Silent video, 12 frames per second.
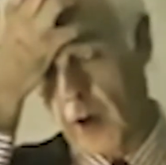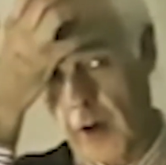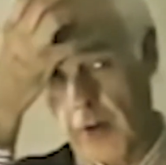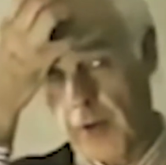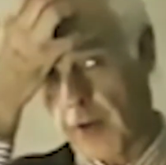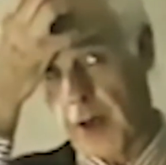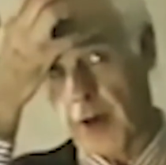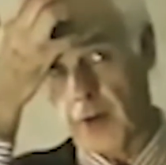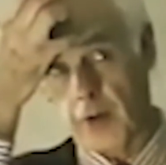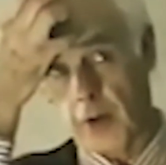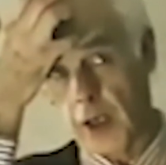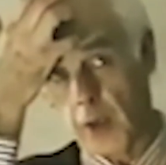
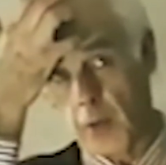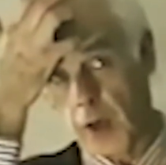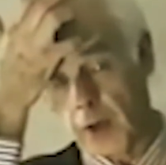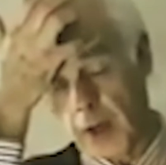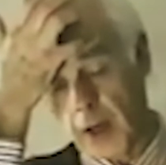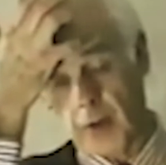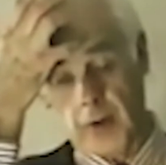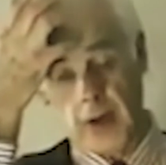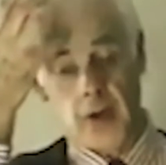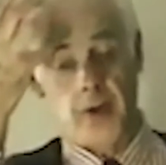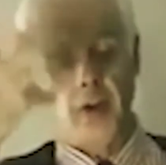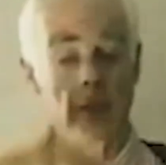1,000 kilowatt hours of
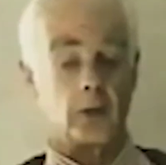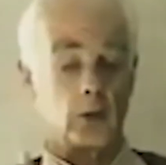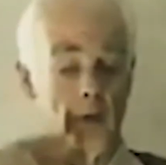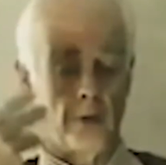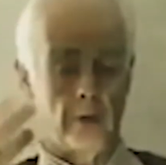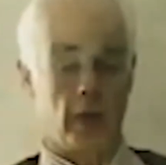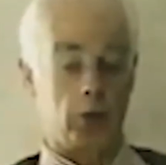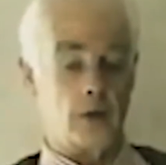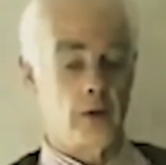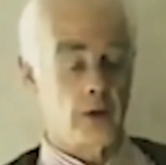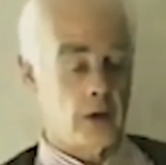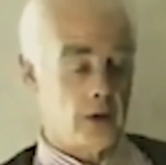energy, there's also an
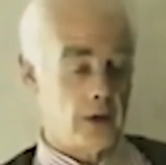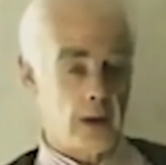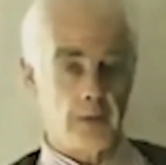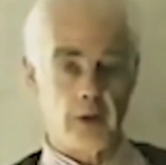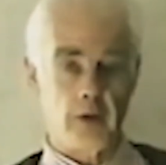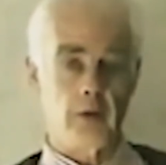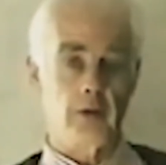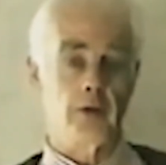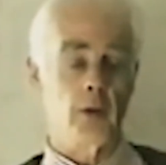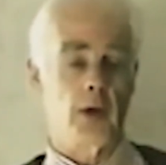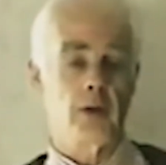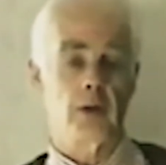oxygen consumption
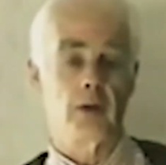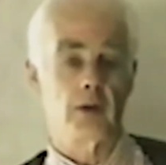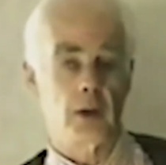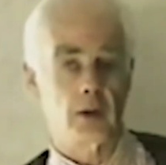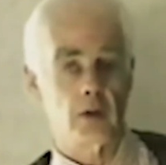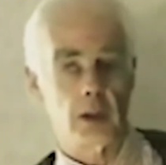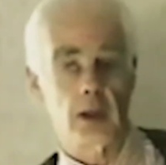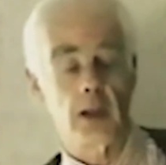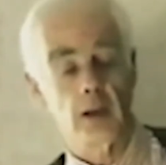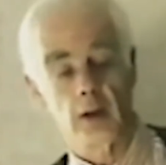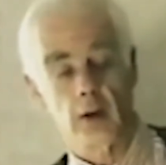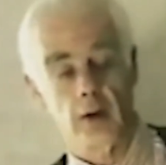of 260
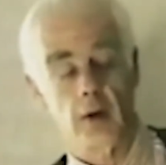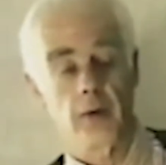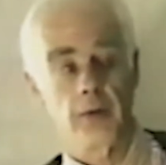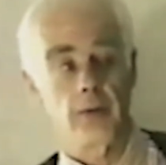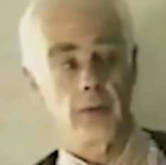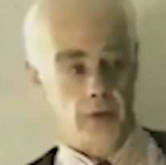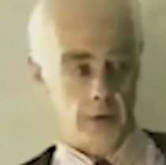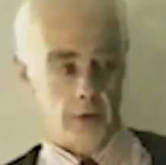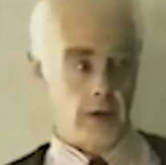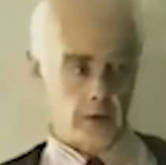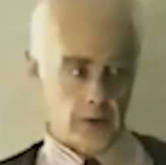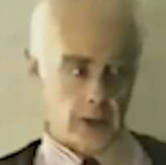
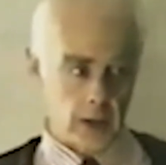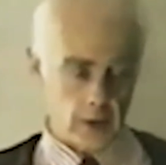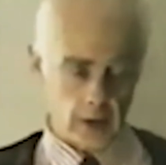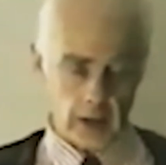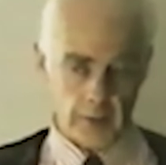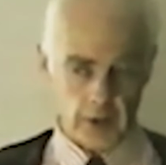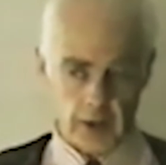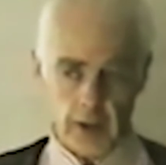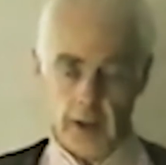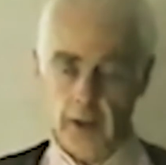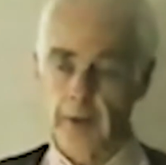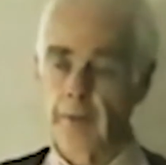kilograms a
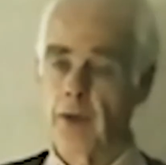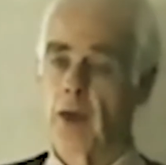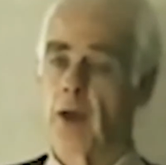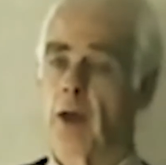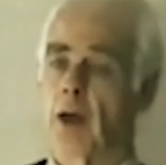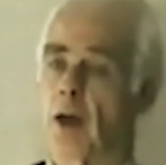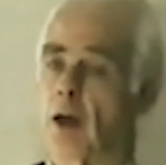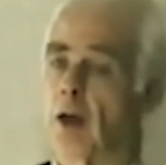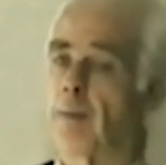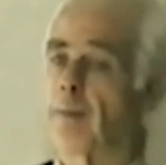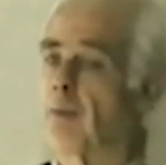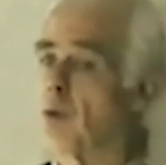year.
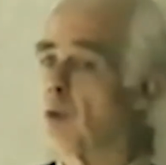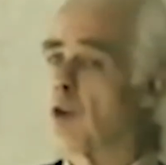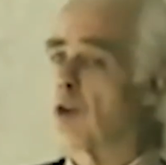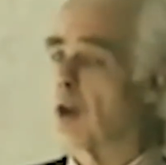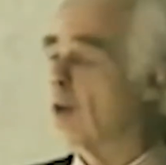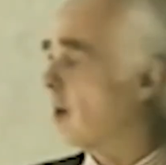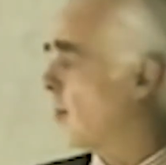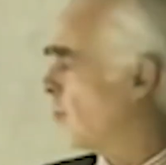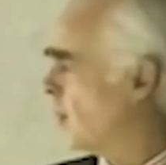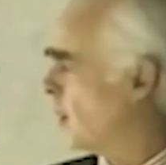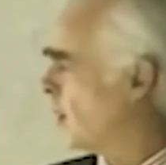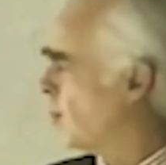which ends
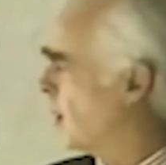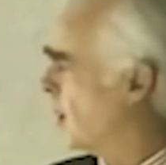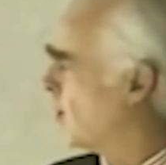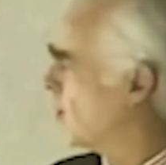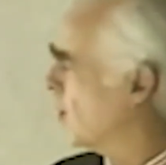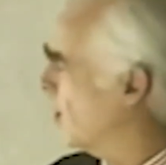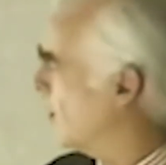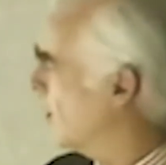up being about,